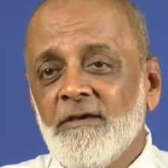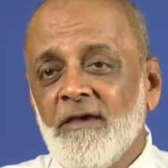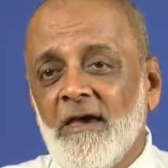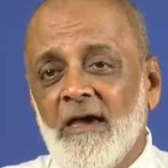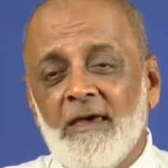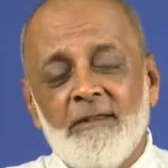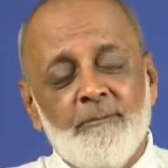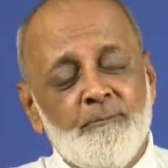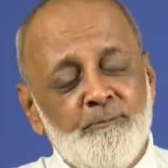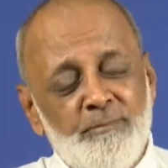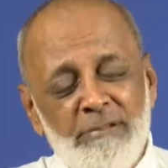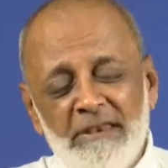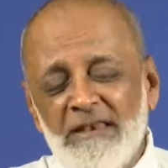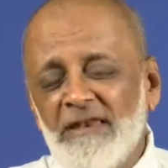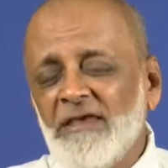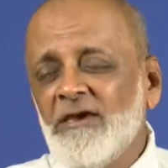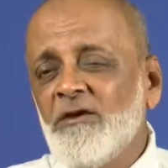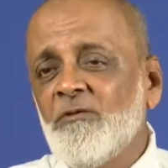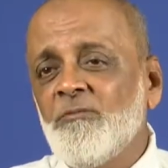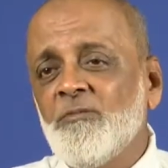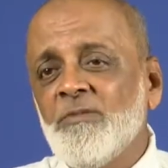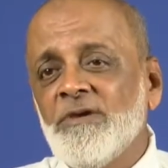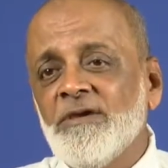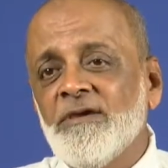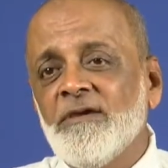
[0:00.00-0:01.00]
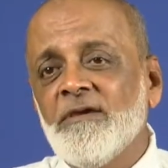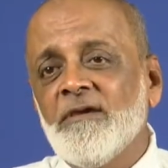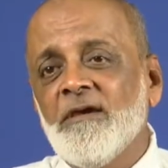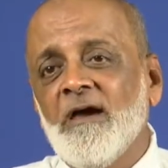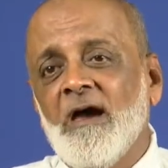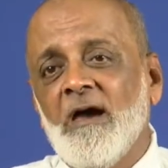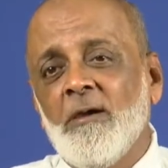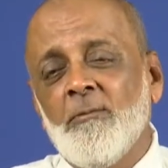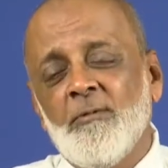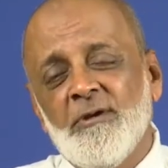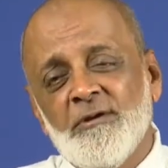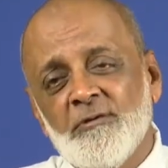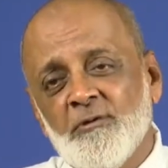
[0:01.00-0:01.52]
And believe me,
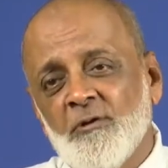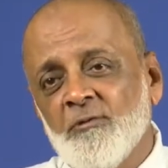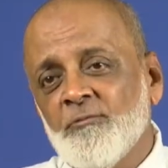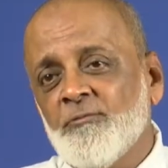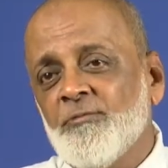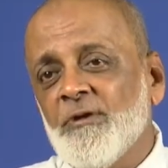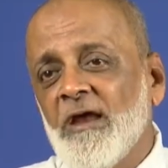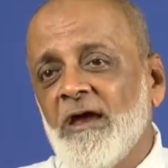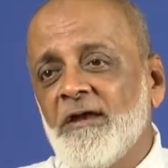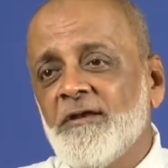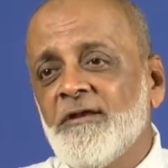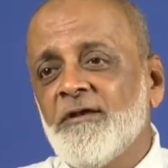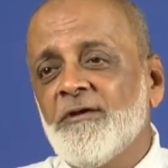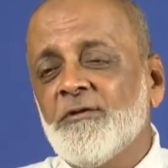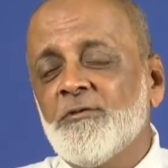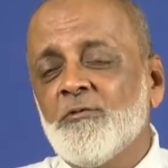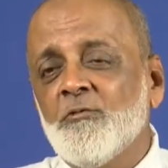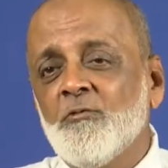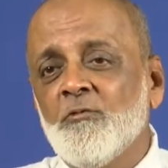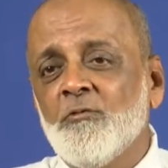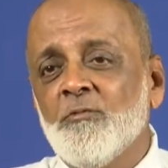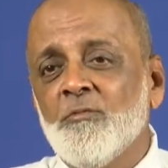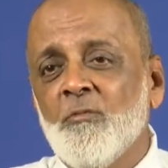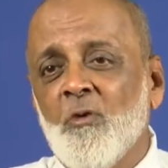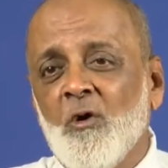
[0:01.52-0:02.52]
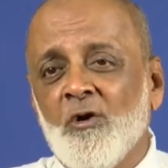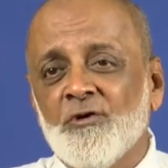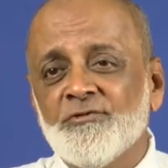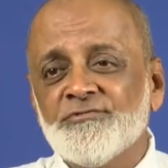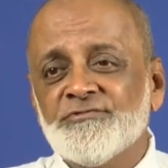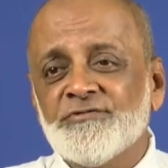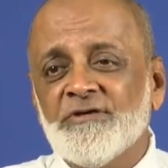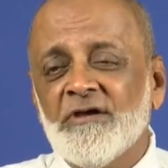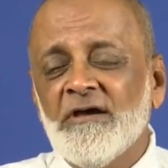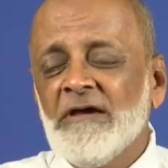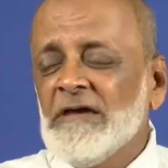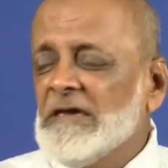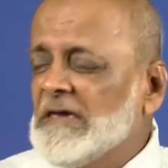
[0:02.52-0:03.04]
I went on Friday to
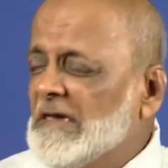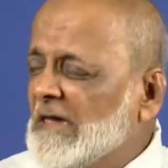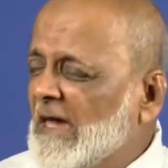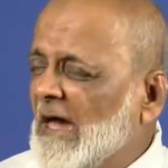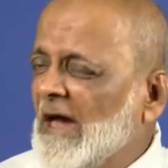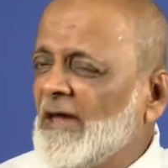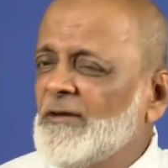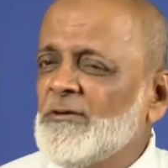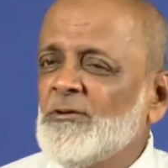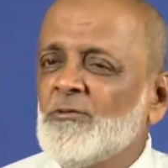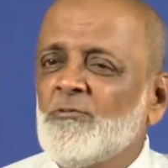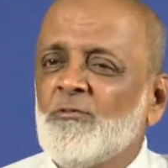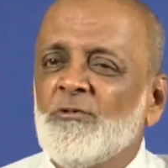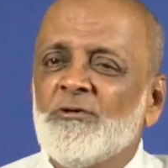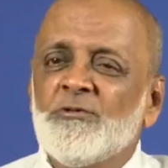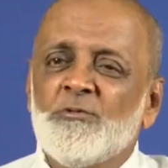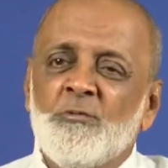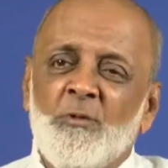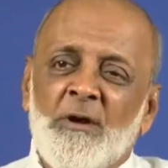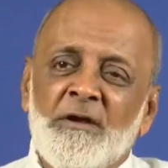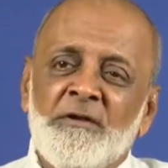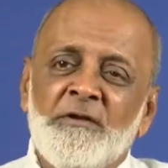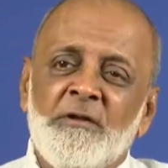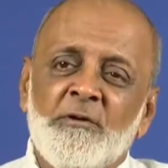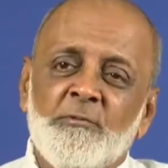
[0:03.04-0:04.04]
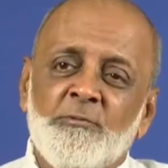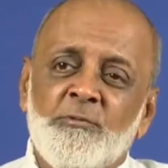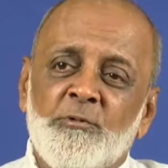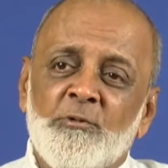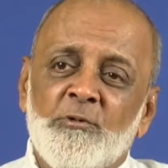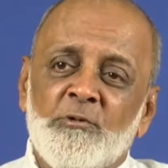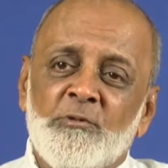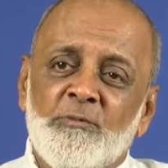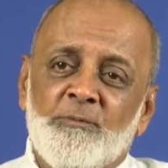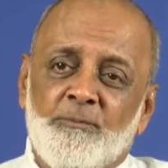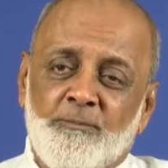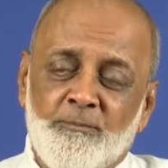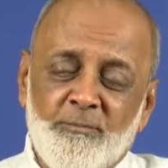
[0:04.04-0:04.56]
mosque. And it was
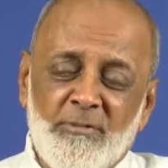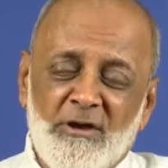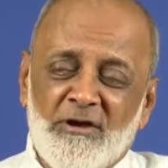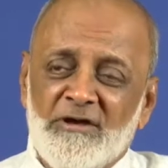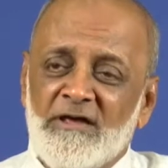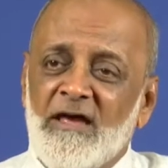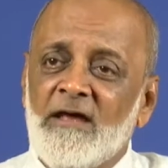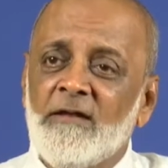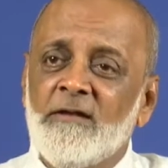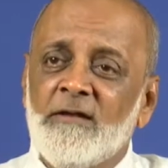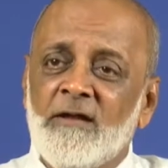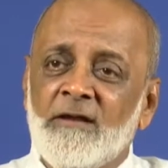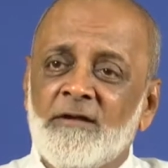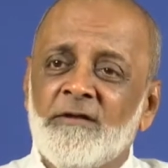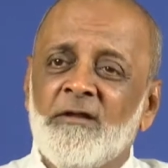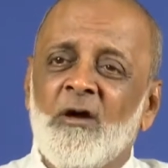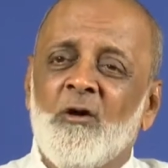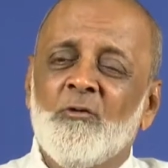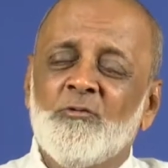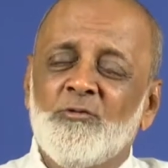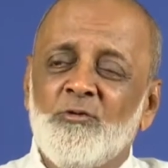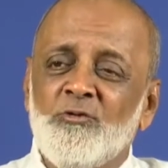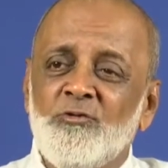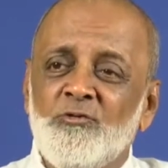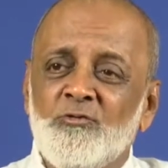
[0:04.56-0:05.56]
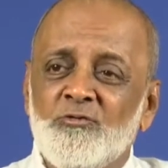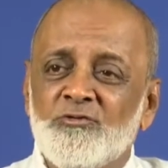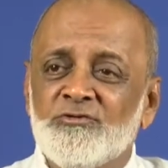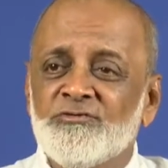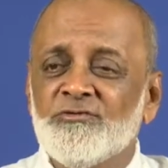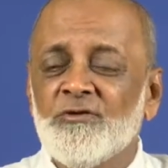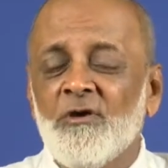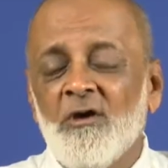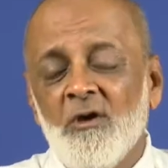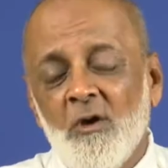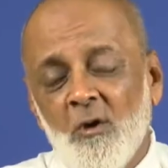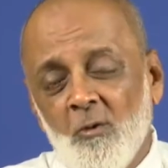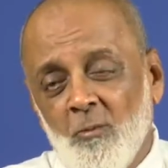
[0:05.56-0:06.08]
wonderful because I learned how to
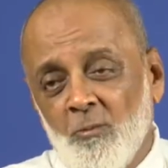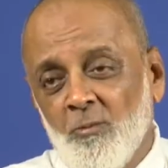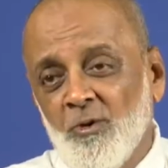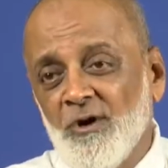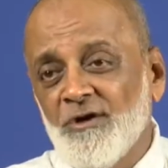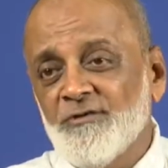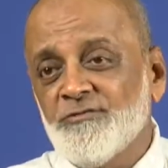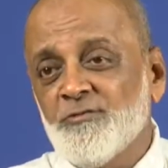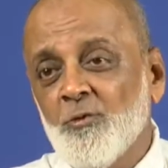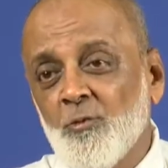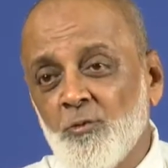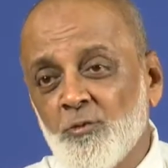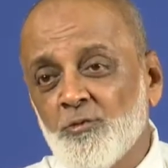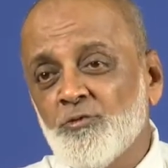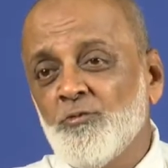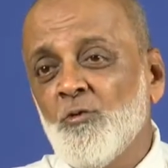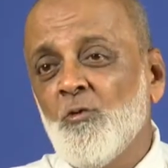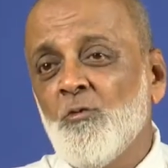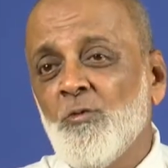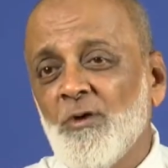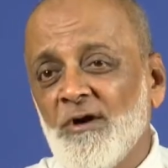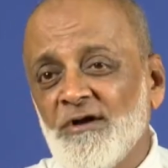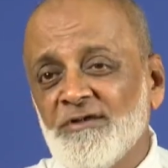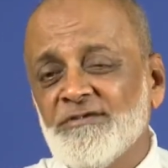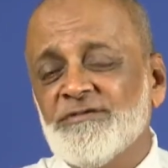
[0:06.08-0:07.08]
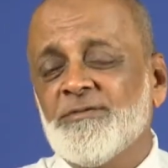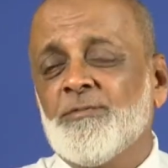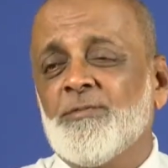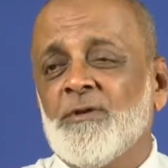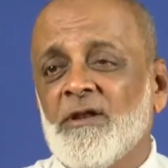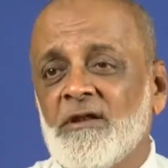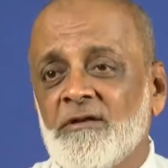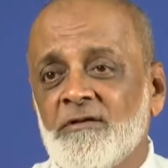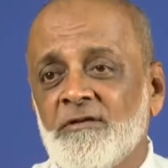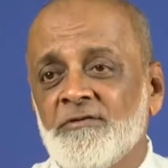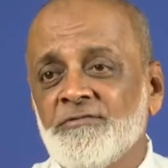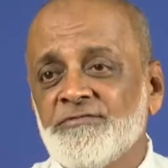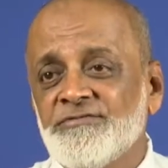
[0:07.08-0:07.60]
use words, Urdu words,
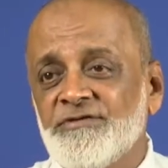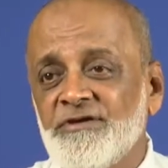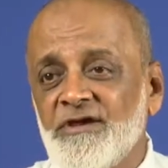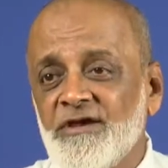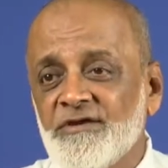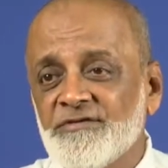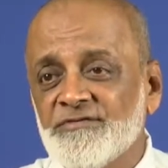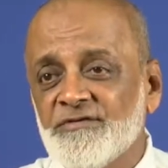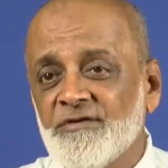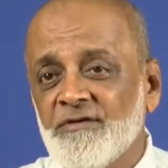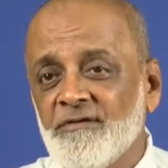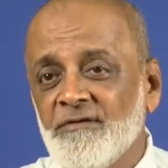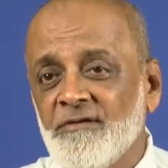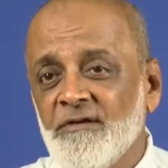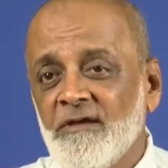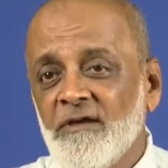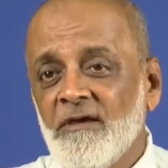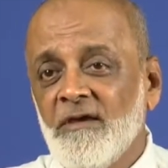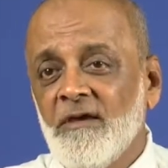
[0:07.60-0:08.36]
pronunciation.